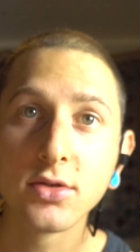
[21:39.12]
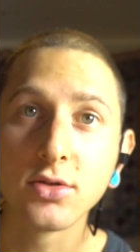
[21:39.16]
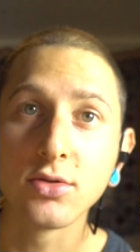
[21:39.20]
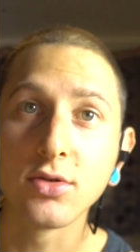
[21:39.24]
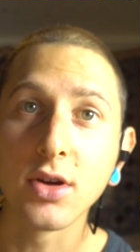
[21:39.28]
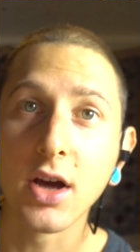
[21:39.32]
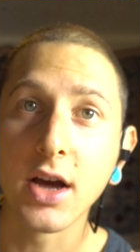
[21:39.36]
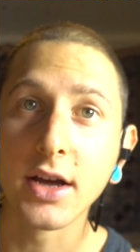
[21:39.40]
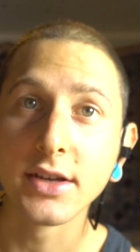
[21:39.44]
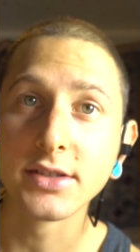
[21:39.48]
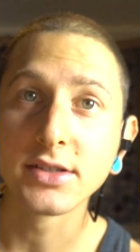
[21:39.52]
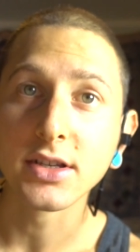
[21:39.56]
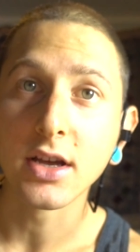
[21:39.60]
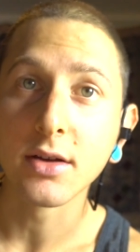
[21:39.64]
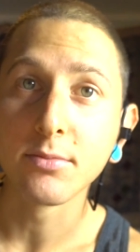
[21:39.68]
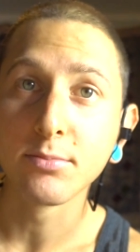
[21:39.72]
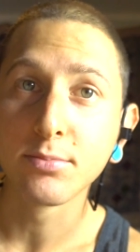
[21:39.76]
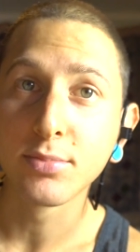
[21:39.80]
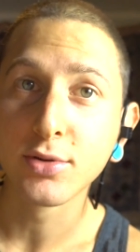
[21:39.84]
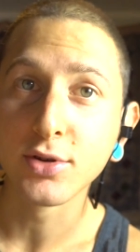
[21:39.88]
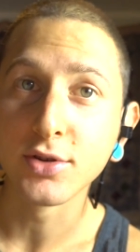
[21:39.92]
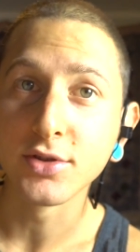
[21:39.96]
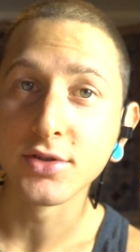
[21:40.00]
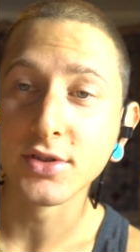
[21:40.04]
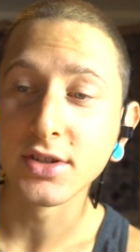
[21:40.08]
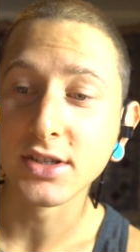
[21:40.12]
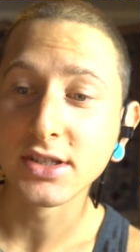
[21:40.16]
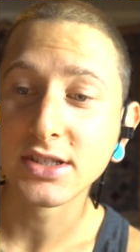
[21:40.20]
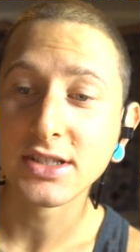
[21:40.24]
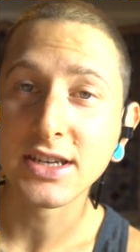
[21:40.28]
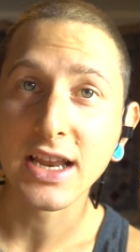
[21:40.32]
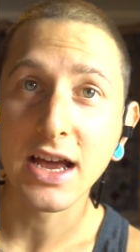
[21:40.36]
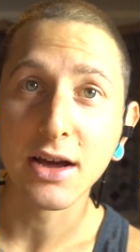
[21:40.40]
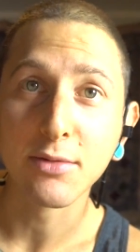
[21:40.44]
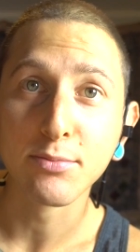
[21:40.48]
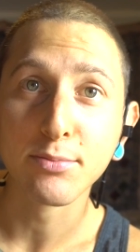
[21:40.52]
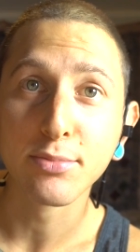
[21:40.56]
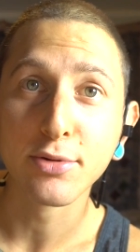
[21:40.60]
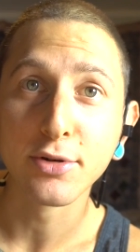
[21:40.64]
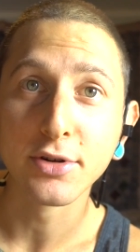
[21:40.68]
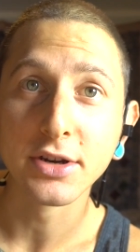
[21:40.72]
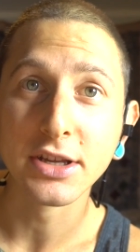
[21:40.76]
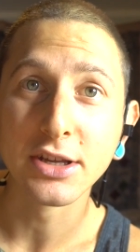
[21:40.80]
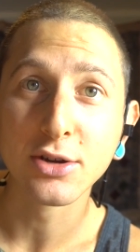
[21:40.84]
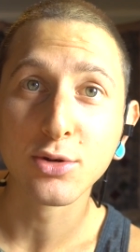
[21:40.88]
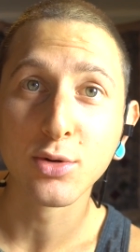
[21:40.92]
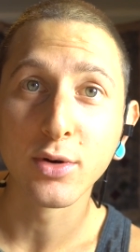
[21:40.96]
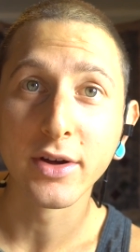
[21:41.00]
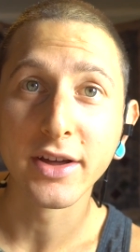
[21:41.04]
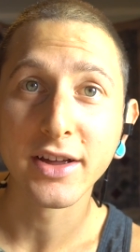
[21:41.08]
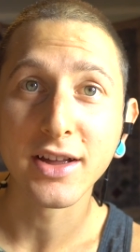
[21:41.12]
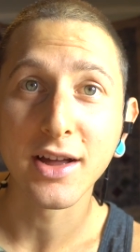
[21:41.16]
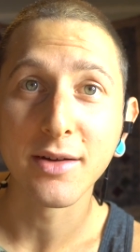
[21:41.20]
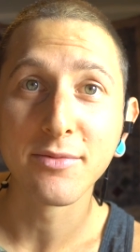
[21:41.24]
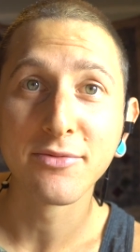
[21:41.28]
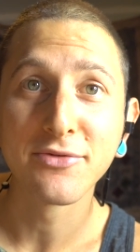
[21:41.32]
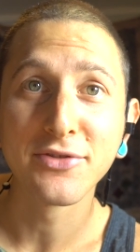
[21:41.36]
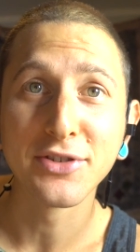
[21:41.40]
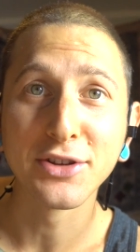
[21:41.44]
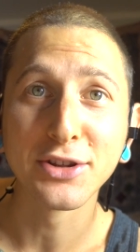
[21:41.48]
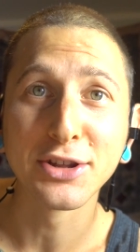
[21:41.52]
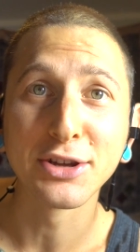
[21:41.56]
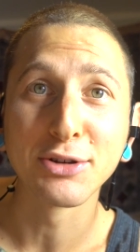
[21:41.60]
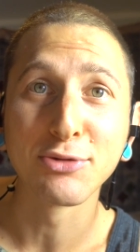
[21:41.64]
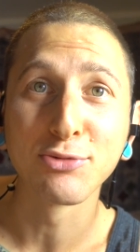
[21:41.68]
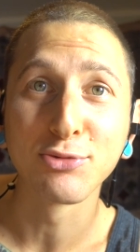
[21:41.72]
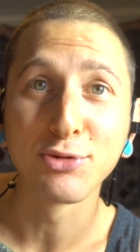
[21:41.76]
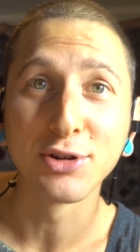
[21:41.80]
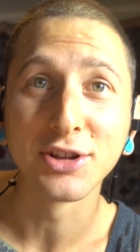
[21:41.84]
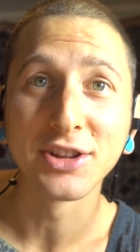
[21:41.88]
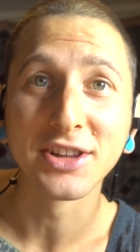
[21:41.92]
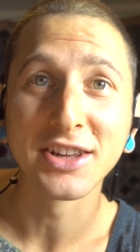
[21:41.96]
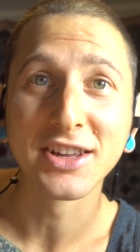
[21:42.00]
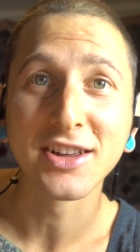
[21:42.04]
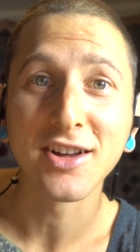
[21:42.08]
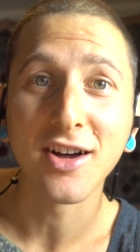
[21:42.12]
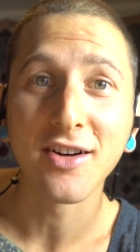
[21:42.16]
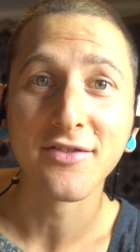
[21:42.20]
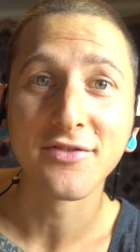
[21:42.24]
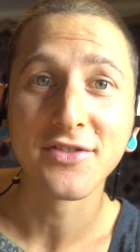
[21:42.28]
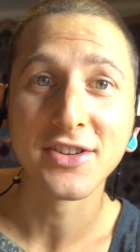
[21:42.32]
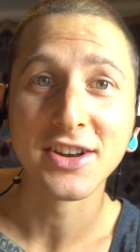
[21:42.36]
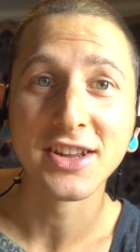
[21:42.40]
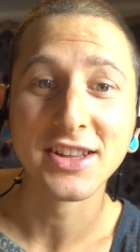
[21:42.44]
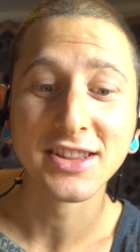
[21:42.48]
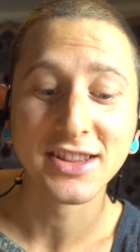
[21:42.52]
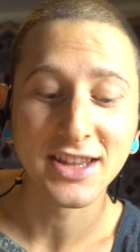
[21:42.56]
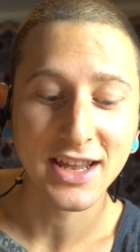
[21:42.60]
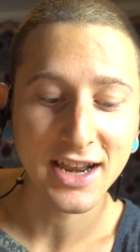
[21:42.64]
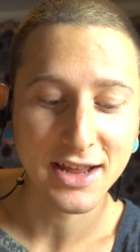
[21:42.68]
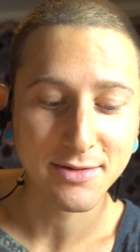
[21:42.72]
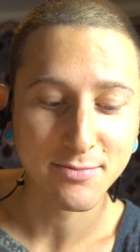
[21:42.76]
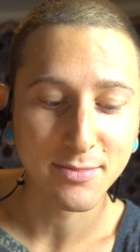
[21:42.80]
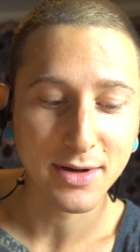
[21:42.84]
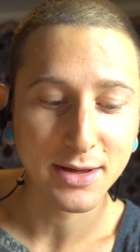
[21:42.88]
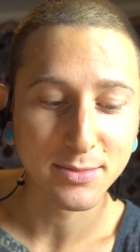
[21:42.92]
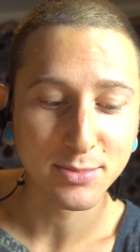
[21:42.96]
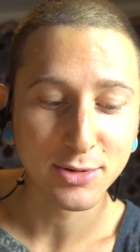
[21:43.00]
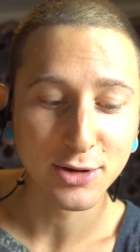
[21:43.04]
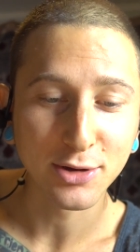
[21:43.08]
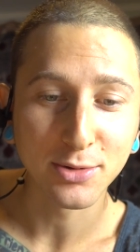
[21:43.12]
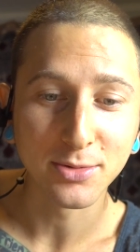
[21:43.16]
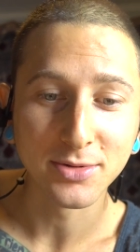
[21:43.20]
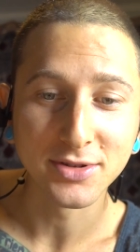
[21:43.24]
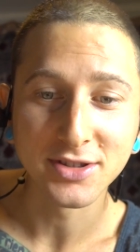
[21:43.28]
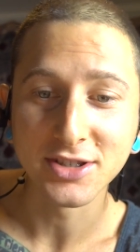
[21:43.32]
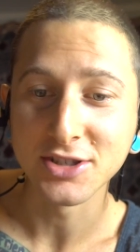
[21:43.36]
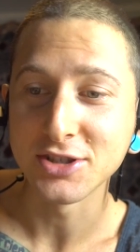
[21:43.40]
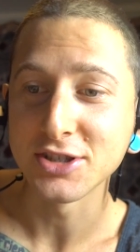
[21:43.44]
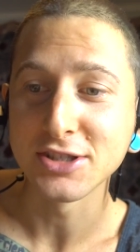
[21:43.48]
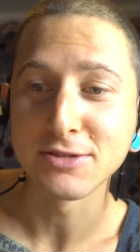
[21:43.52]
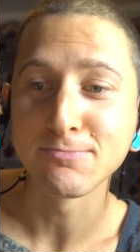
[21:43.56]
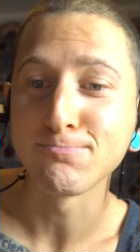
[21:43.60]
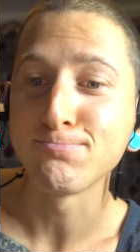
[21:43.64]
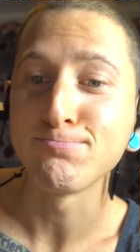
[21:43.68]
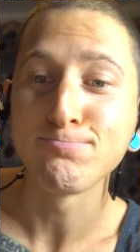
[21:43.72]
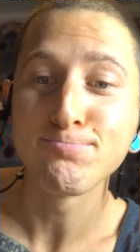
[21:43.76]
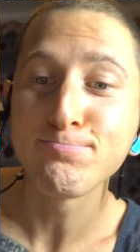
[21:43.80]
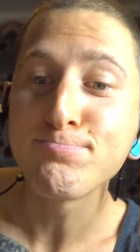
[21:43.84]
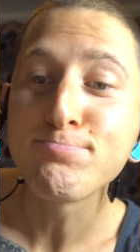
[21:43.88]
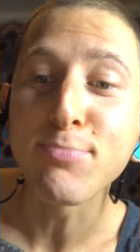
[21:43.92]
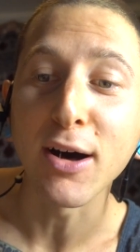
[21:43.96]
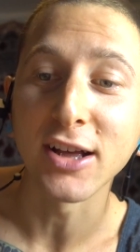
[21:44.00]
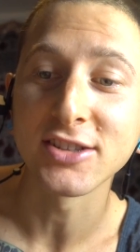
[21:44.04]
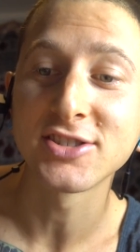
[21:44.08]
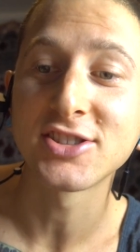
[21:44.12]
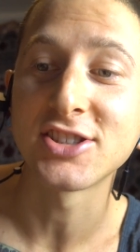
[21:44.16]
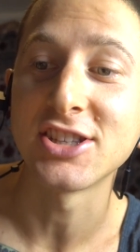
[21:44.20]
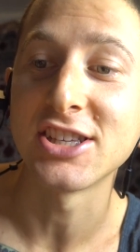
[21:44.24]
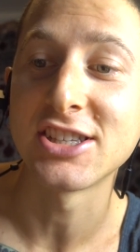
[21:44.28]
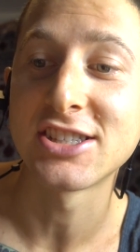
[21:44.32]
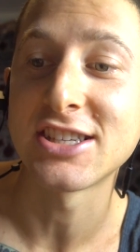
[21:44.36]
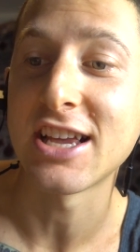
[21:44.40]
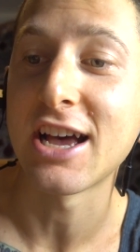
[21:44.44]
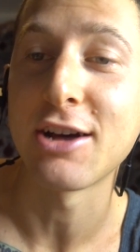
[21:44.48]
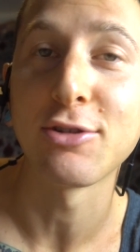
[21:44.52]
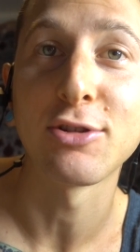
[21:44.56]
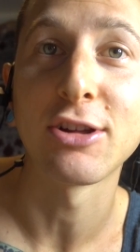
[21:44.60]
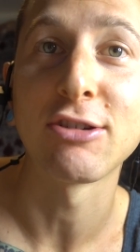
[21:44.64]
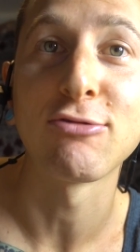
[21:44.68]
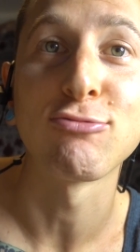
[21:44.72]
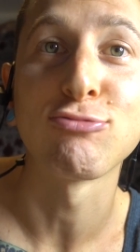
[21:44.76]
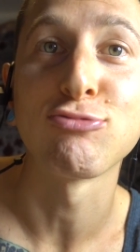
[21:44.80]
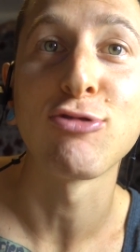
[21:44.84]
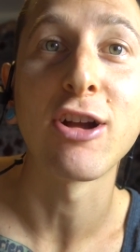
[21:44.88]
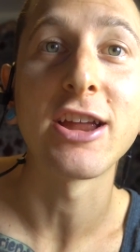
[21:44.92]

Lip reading: You guys, I'm putting this down pretty quick. I'm feeling really confident that I might be able to just bust this out like